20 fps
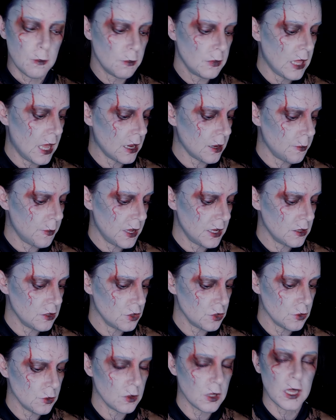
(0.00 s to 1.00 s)
black
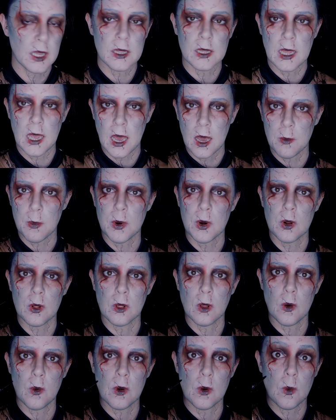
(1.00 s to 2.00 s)
pencil and the upper
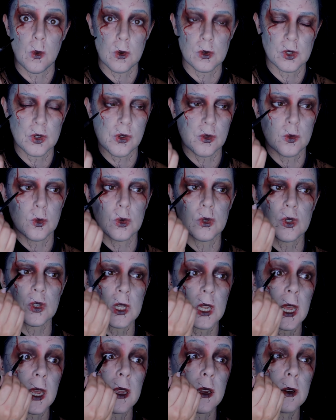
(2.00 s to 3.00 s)
lower
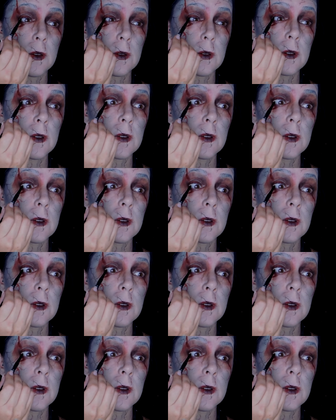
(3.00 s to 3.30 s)
waterline.